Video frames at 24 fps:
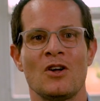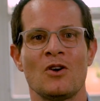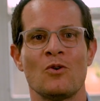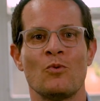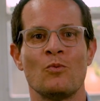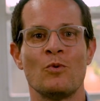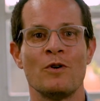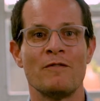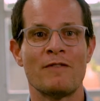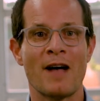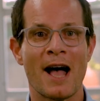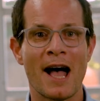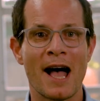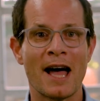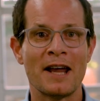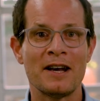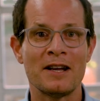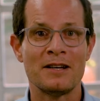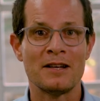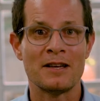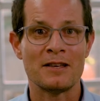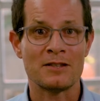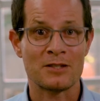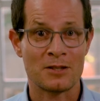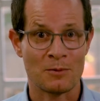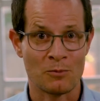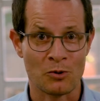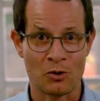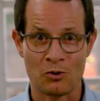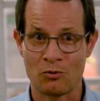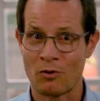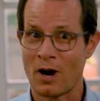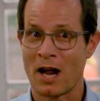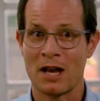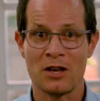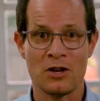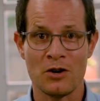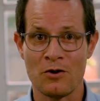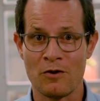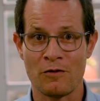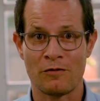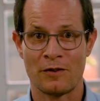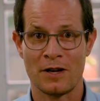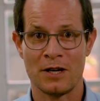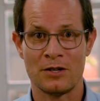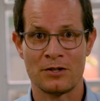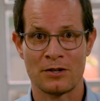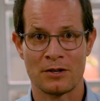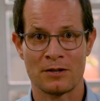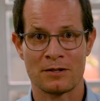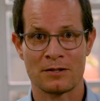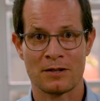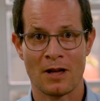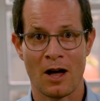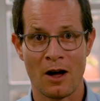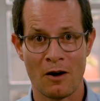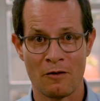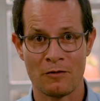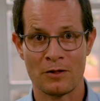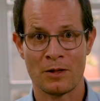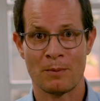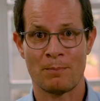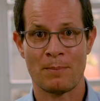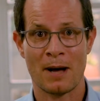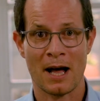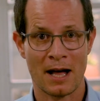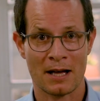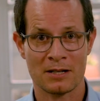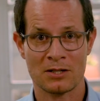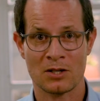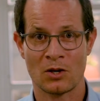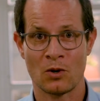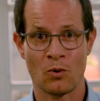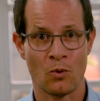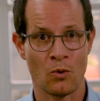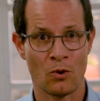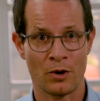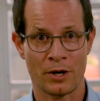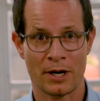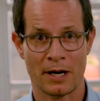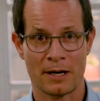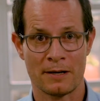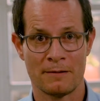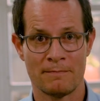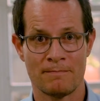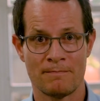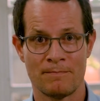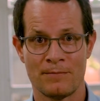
We've added some great new features over the past quarter.